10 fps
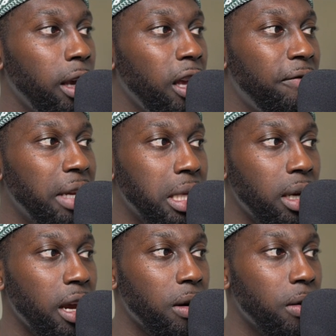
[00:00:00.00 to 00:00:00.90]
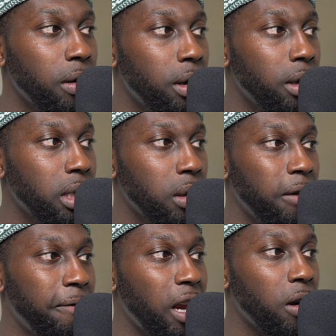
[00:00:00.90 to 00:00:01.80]
If it's an error, so
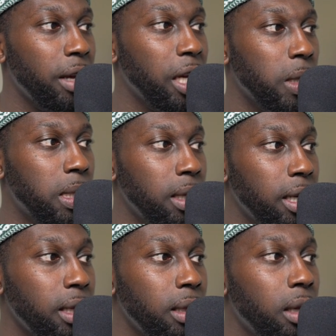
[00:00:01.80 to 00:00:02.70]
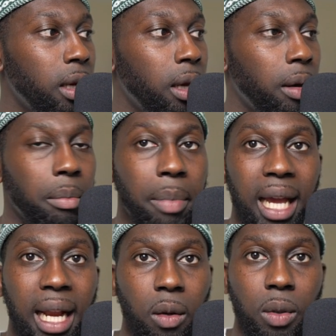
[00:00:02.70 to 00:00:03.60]
if error equals to nil,
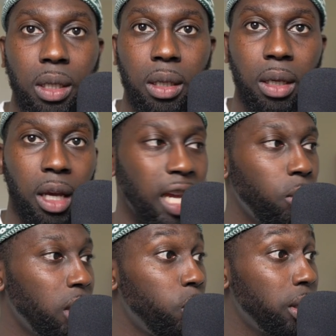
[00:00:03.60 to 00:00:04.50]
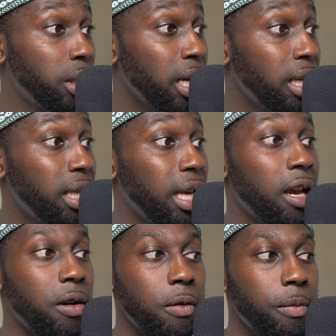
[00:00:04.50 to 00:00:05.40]
bail out and we return the
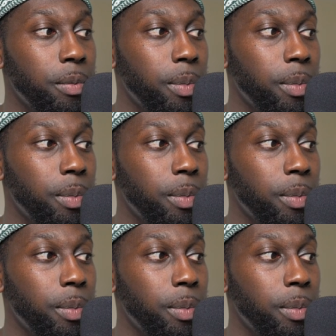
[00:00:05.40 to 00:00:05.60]
error.